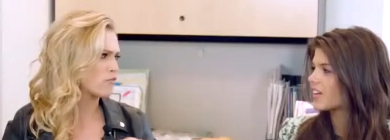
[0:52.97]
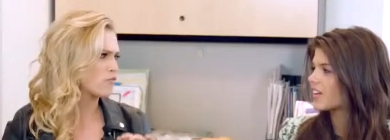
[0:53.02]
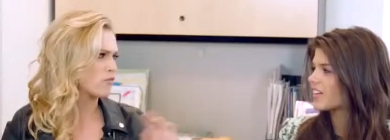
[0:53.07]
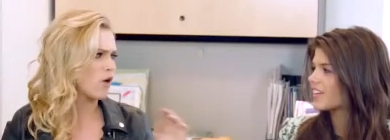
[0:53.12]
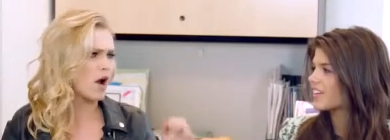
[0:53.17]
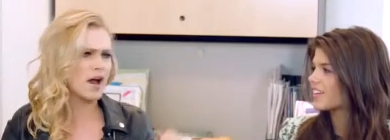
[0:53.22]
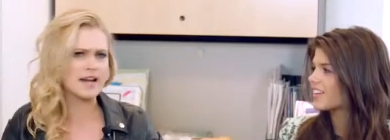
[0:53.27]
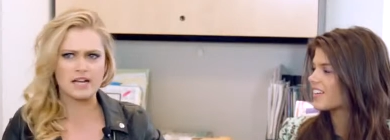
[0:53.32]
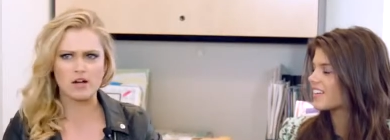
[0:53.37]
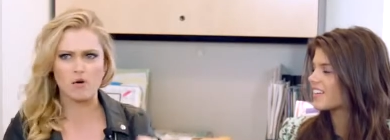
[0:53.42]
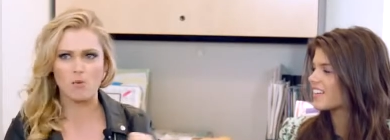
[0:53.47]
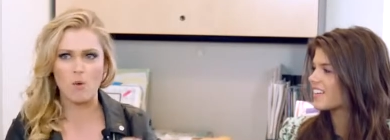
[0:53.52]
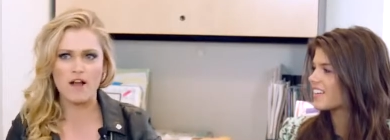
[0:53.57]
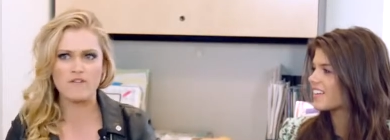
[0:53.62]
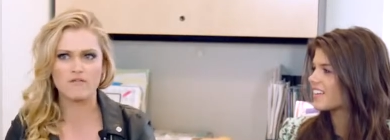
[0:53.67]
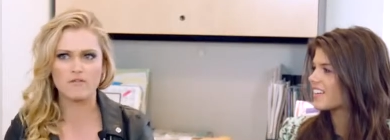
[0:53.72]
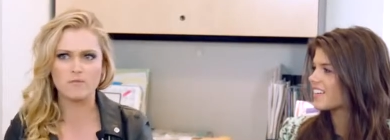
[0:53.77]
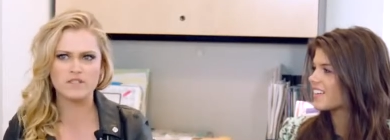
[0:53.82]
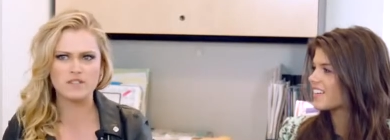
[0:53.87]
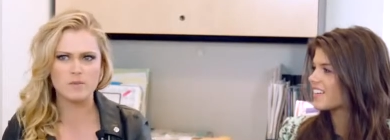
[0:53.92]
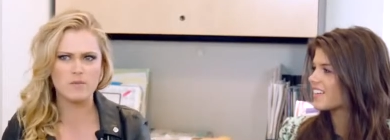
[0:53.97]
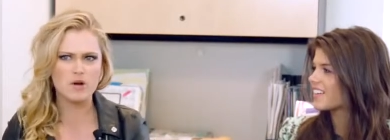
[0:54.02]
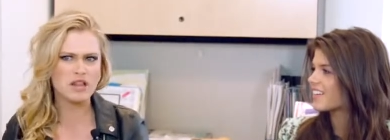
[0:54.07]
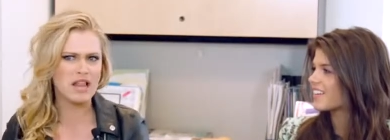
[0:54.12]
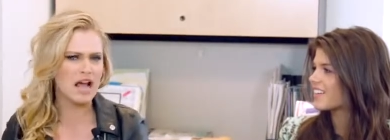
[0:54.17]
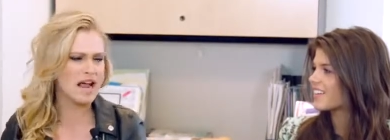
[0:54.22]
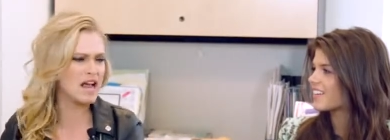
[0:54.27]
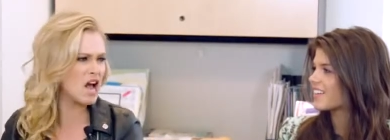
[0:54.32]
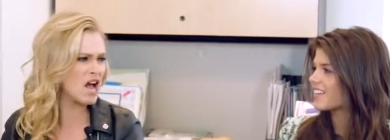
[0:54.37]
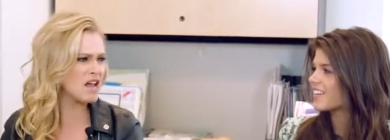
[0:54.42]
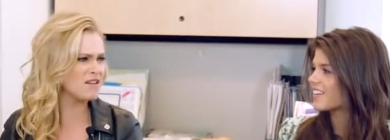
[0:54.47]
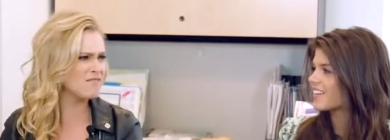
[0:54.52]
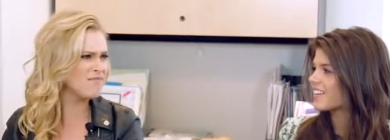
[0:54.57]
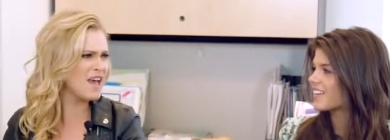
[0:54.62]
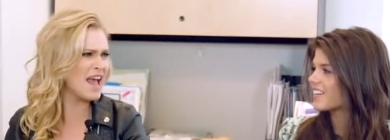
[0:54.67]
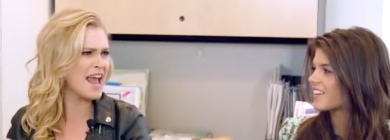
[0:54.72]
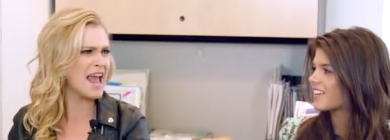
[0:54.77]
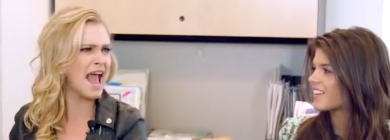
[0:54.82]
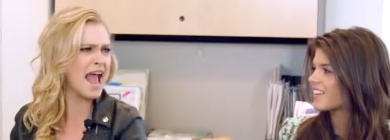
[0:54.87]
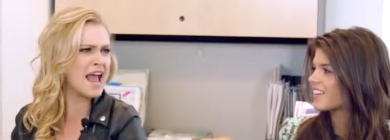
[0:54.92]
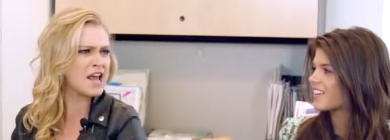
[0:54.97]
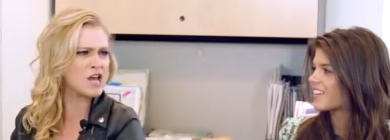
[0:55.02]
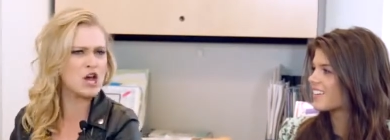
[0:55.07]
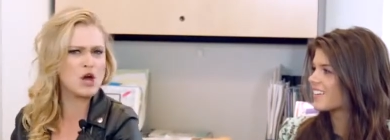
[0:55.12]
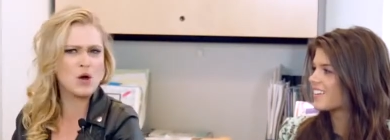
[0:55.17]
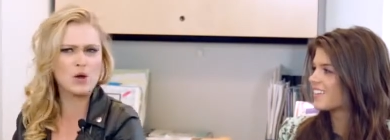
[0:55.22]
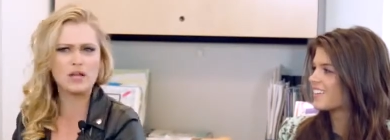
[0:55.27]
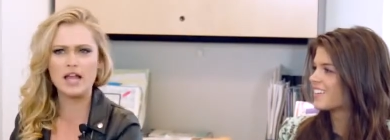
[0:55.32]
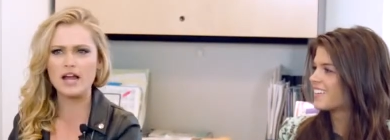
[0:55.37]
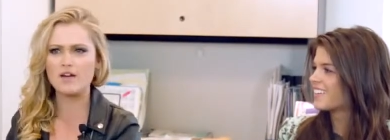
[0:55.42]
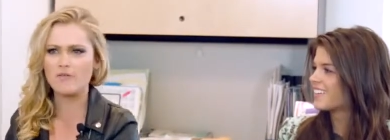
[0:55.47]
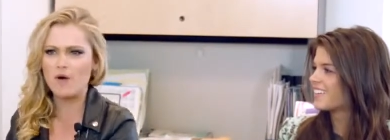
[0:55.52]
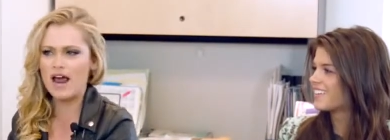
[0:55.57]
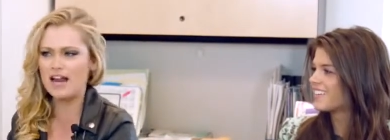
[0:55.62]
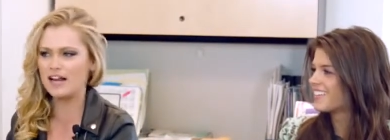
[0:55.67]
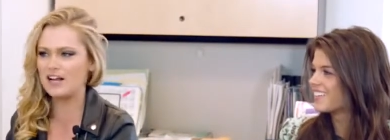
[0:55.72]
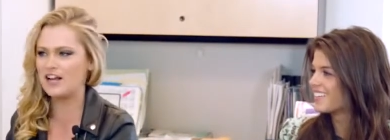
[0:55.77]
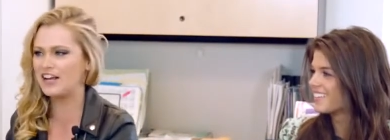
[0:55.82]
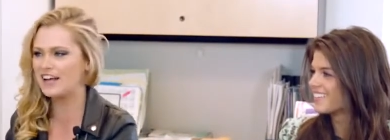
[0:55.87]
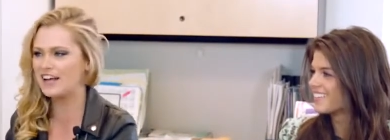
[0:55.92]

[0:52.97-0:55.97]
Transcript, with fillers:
Speaker 1: riding away from someone, like, I, I hate you, and like riding.